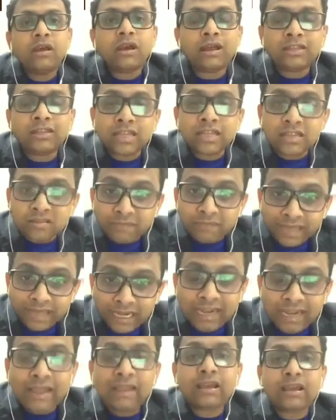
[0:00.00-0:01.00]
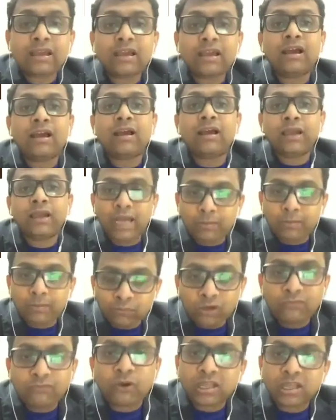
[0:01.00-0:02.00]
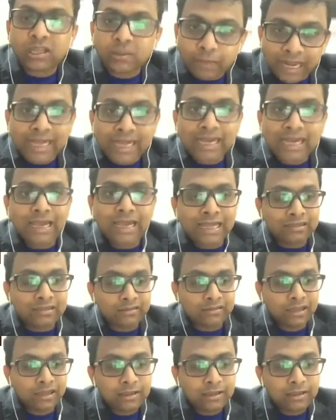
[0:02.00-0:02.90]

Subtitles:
This is mainly helpful for the brain health.